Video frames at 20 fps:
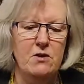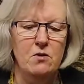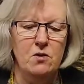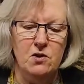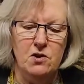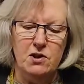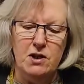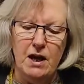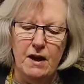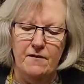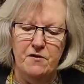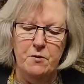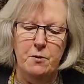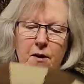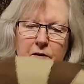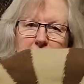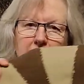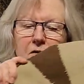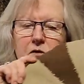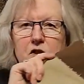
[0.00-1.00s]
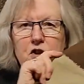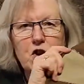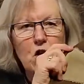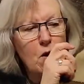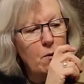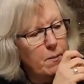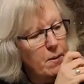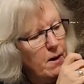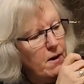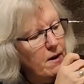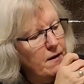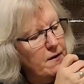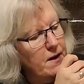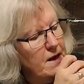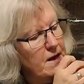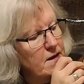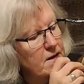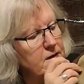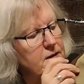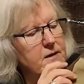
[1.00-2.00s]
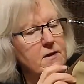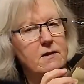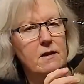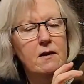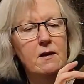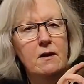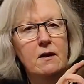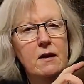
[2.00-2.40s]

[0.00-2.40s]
stuffed, but I've done the top like this,